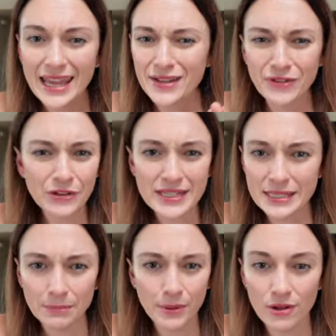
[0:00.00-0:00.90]
Very
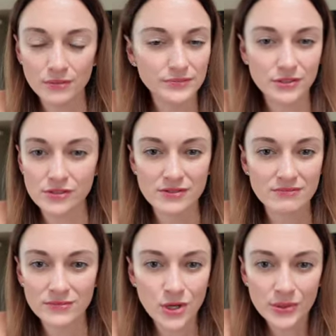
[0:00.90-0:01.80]
simple. There's
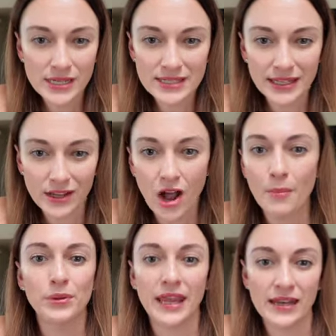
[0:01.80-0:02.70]
no need to get
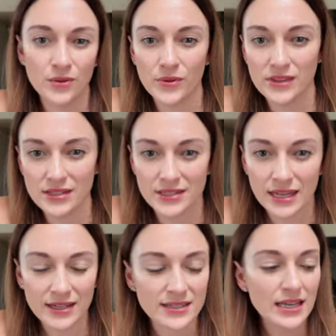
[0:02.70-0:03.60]
complicated with these
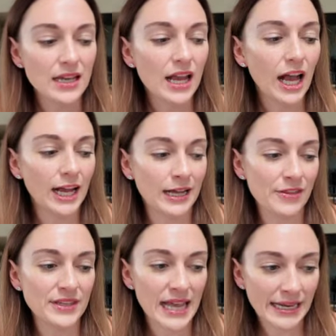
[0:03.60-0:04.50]
things.
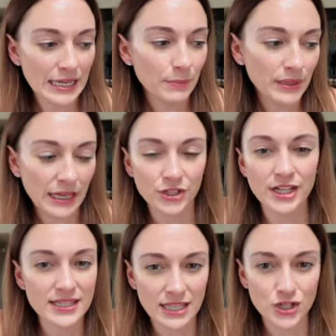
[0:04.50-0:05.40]
The dining planner
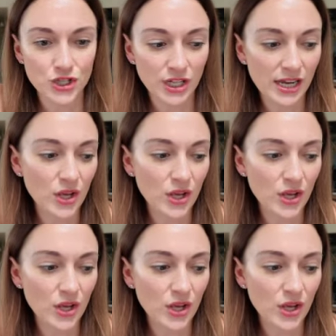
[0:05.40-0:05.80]
essentially